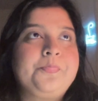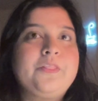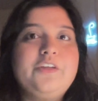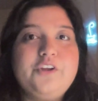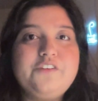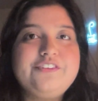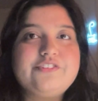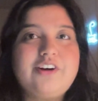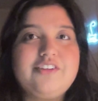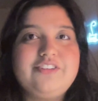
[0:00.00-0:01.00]

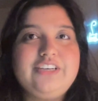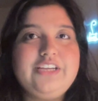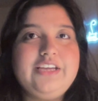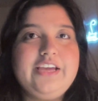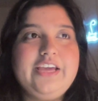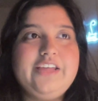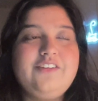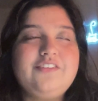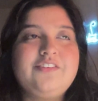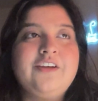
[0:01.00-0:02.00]
viscosity
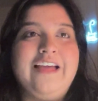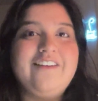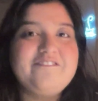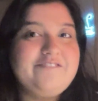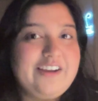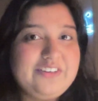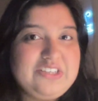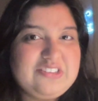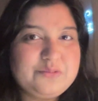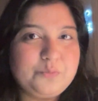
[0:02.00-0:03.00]
is very
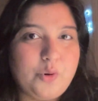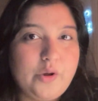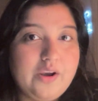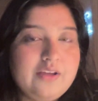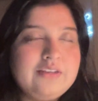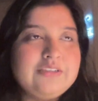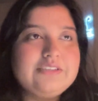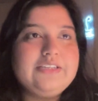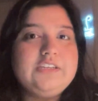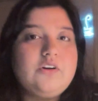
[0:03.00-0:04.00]
small,
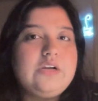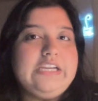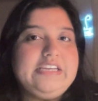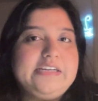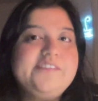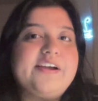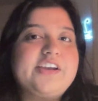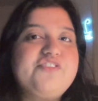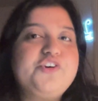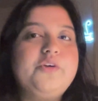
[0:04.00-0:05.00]
then a nonlinear
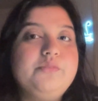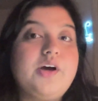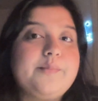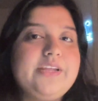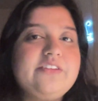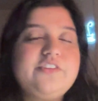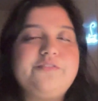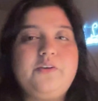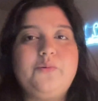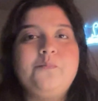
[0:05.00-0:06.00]
advective term dominates the
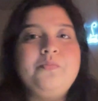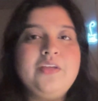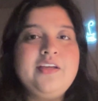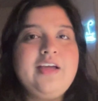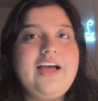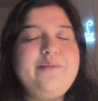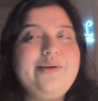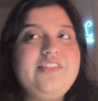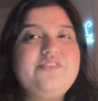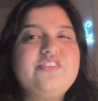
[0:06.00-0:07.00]
flow. And
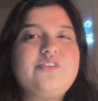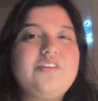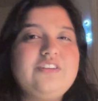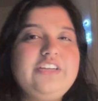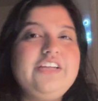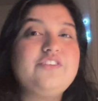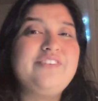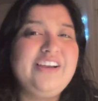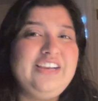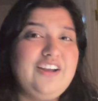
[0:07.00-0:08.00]
when the viscosity is
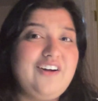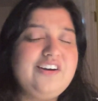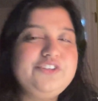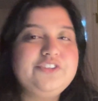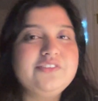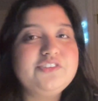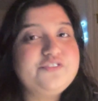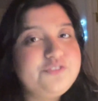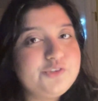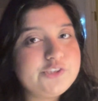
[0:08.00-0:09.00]
very large, the
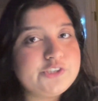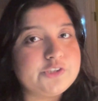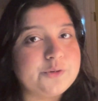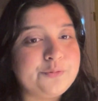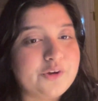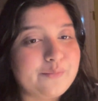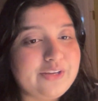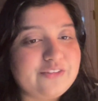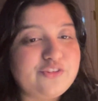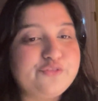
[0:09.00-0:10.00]
diffusion term
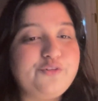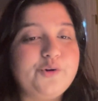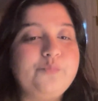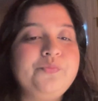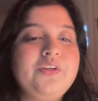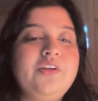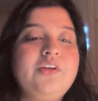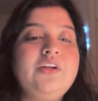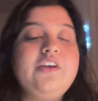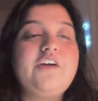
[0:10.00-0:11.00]
dominates the flow.
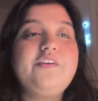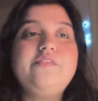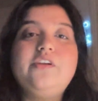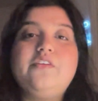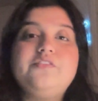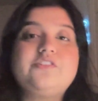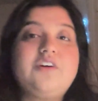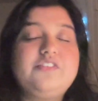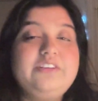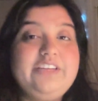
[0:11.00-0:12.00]
Now, when
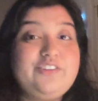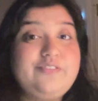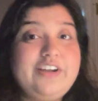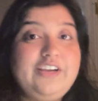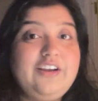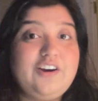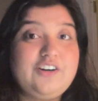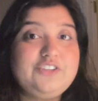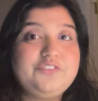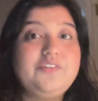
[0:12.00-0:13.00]
viscosity is very
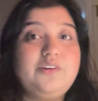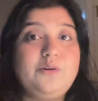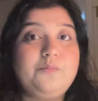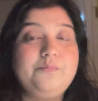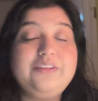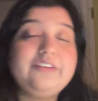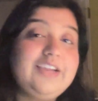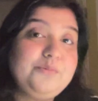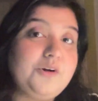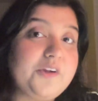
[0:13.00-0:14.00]
large, basically
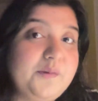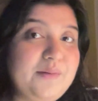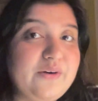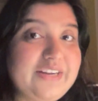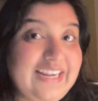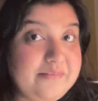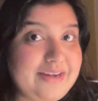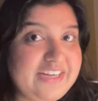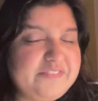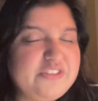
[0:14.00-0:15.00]
I'm talking about
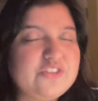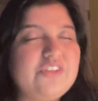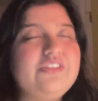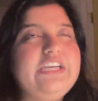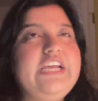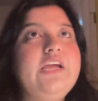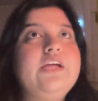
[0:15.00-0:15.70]
kinematic viscosity,